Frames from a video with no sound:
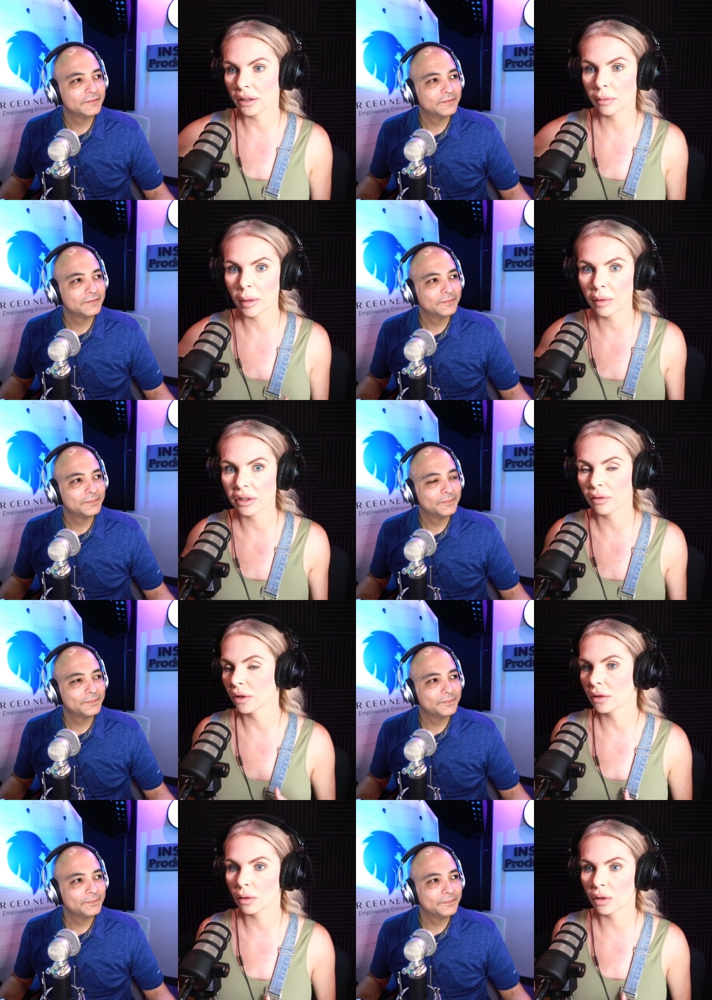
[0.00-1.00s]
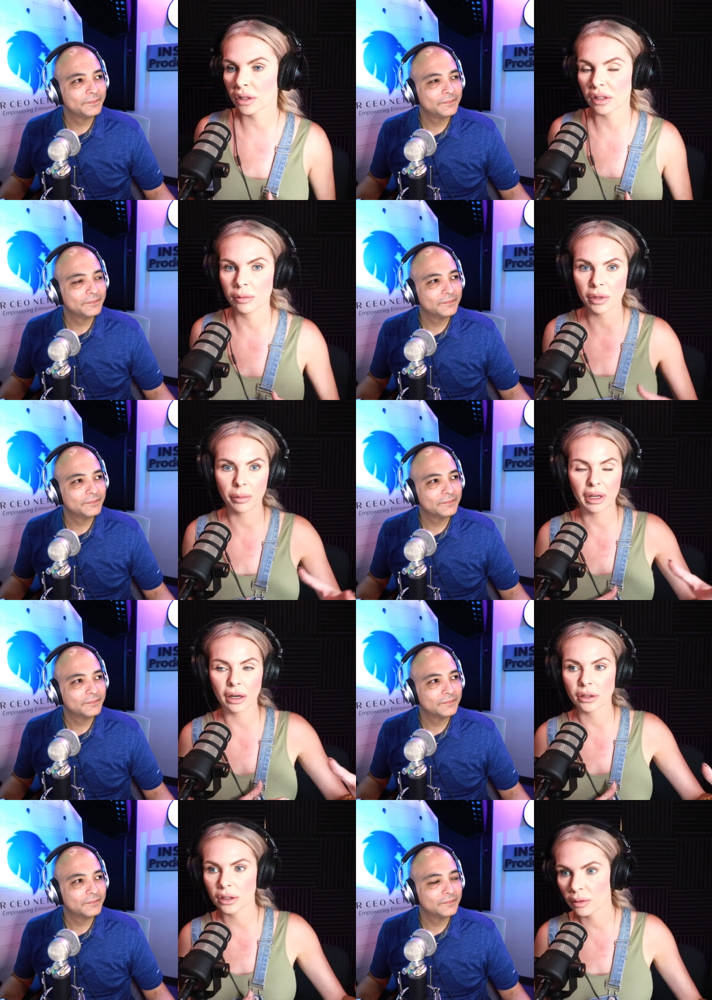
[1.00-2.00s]
Speaker 1: to the people at different stores and them tell me
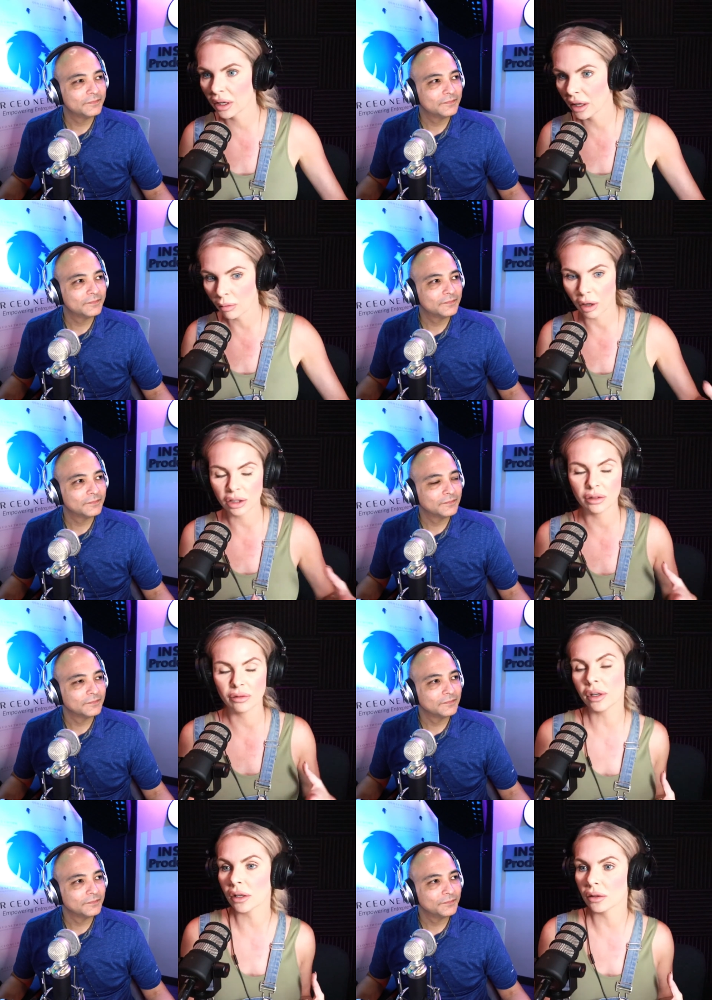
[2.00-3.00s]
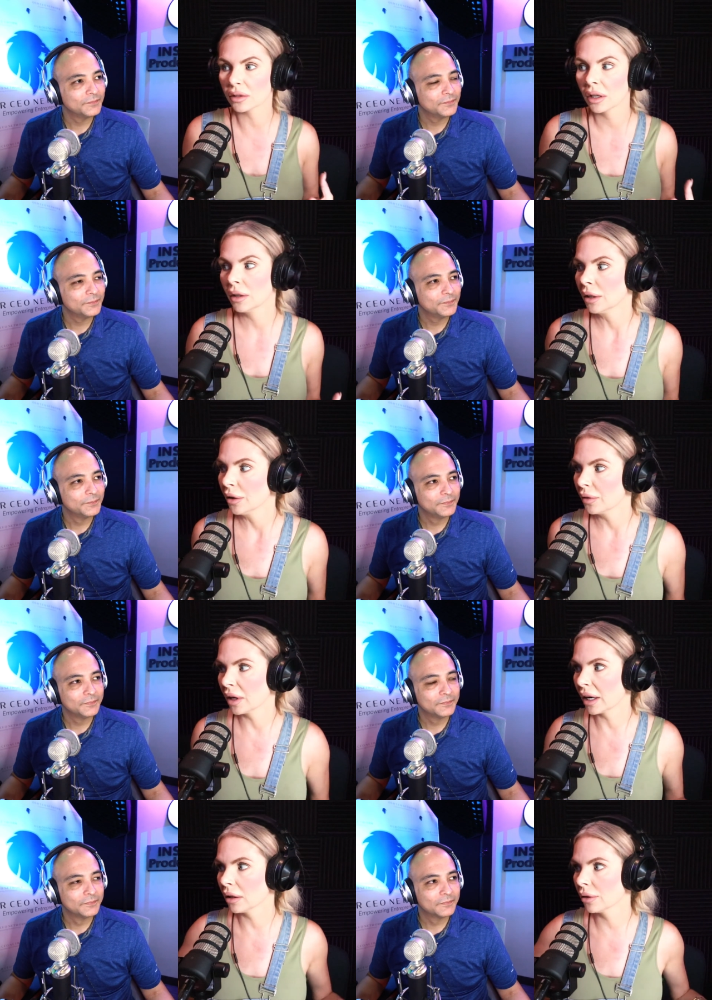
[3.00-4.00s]
how to do it and then watching videos
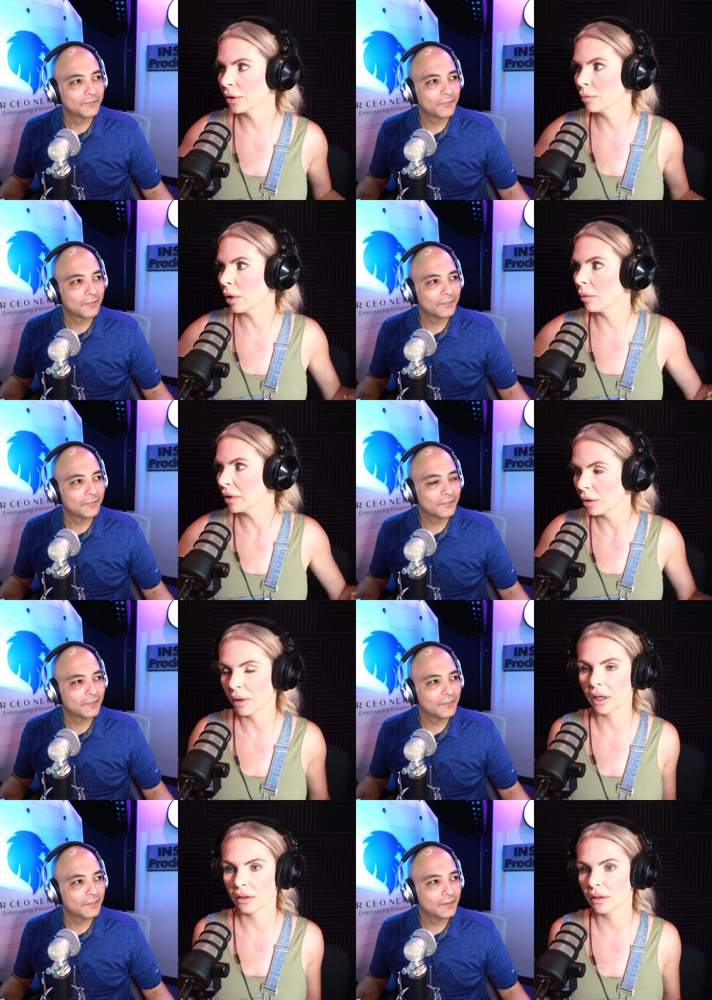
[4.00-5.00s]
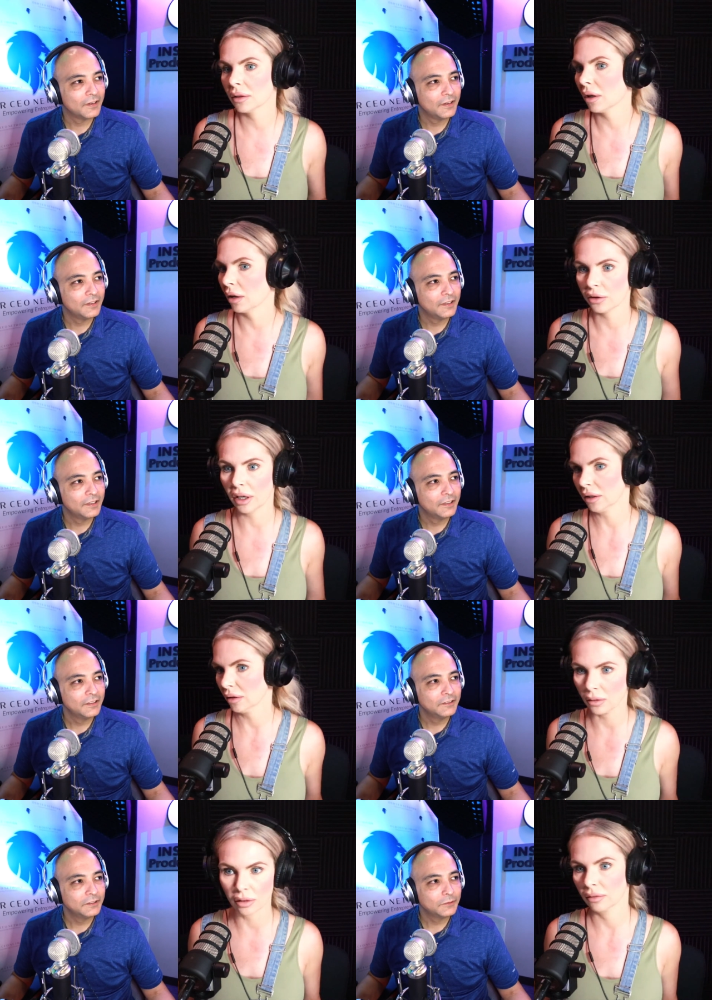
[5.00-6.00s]
than I could learn probably going to
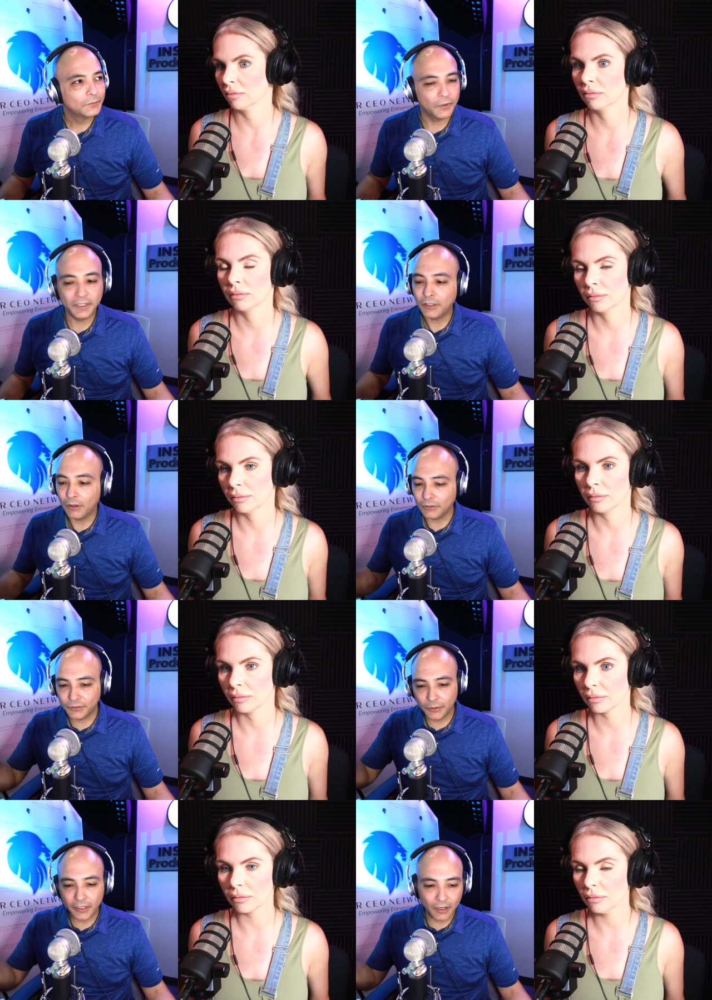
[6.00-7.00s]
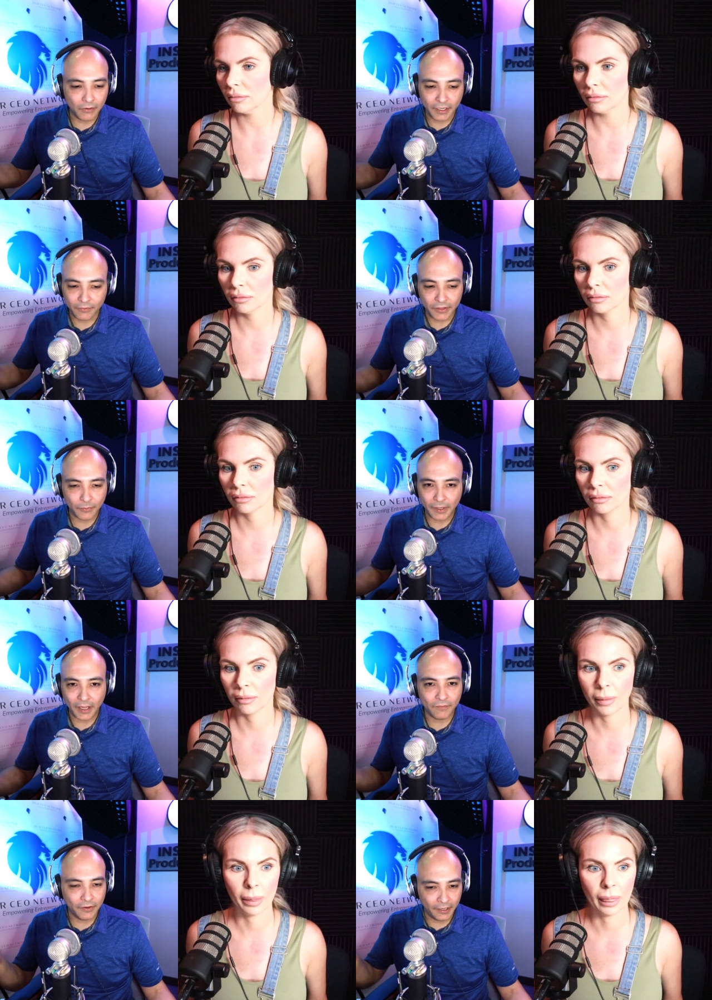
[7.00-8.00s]
contracting school.
Speaker 2: Well, this whole studio and everything we
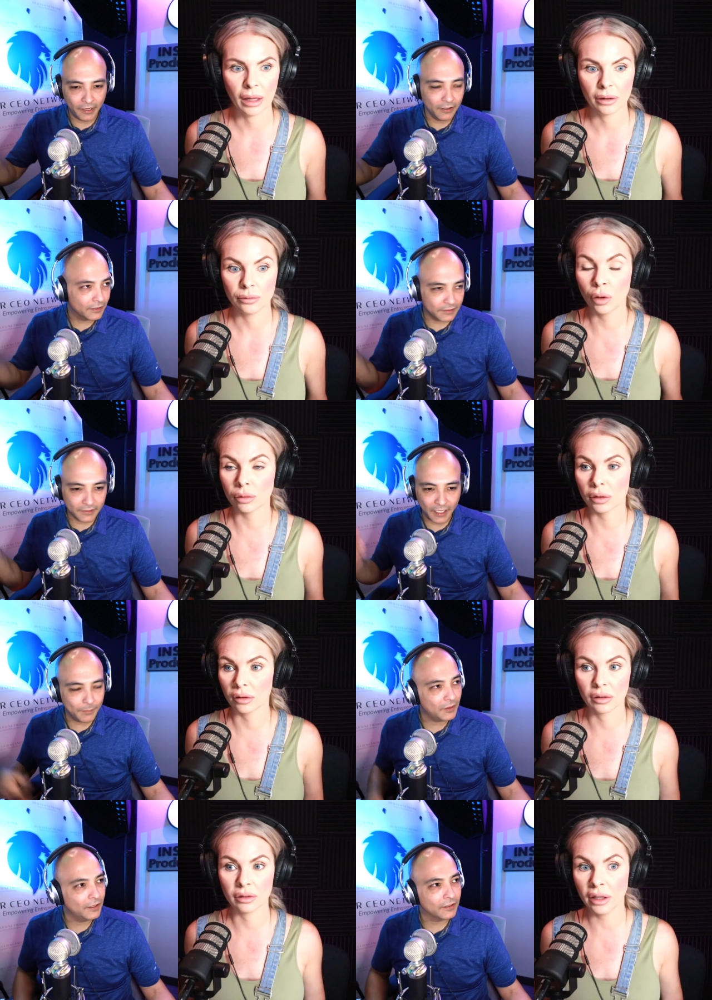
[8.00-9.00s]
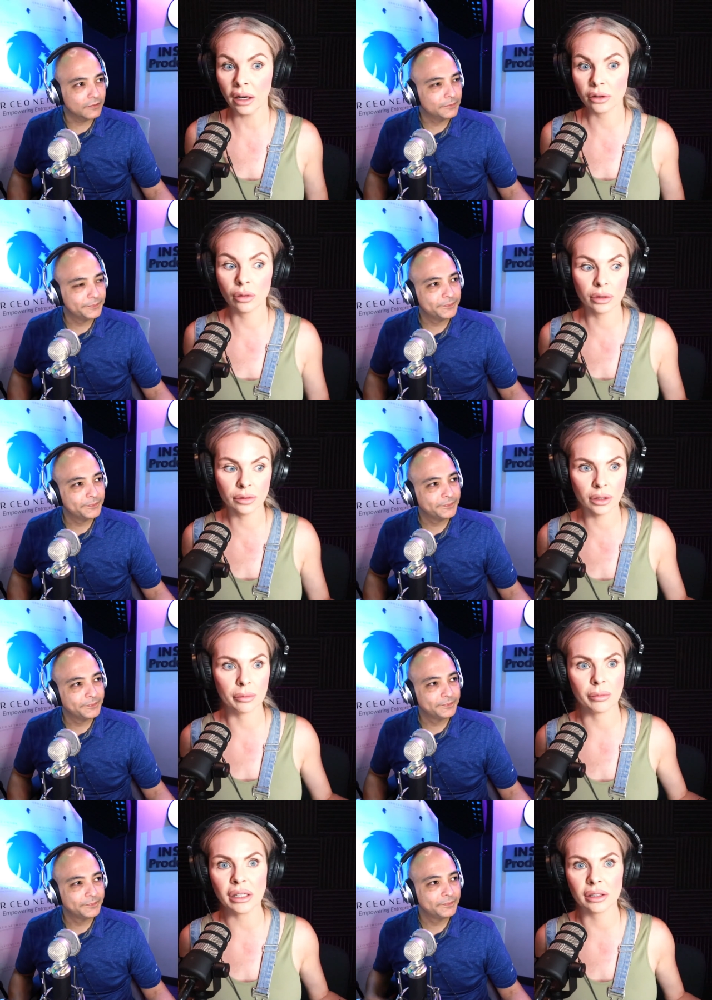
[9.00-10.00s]
got here is the no, same thing.
Speaker 1: Yeah, no, you've
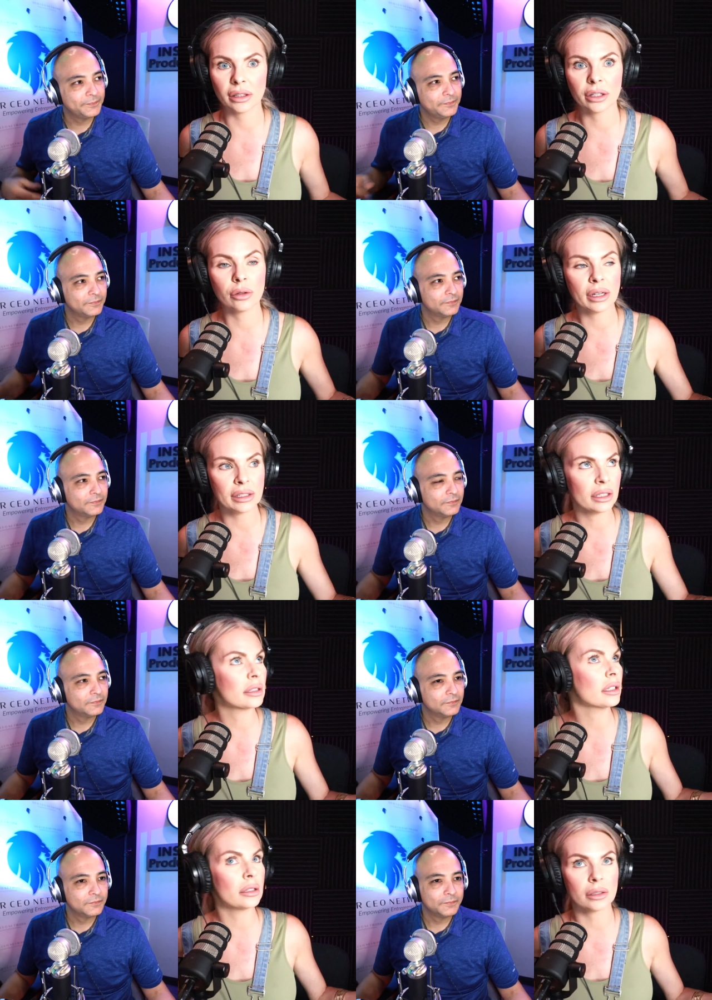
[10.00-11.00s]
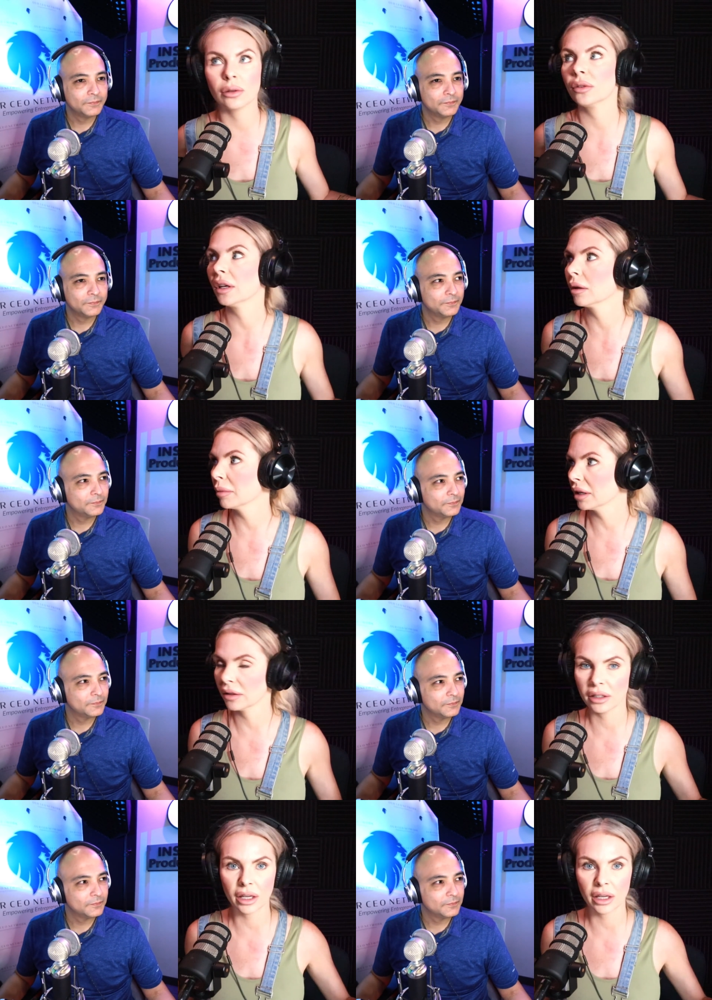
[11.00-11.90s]
done amazing. Like you guys can't see this whole thing because the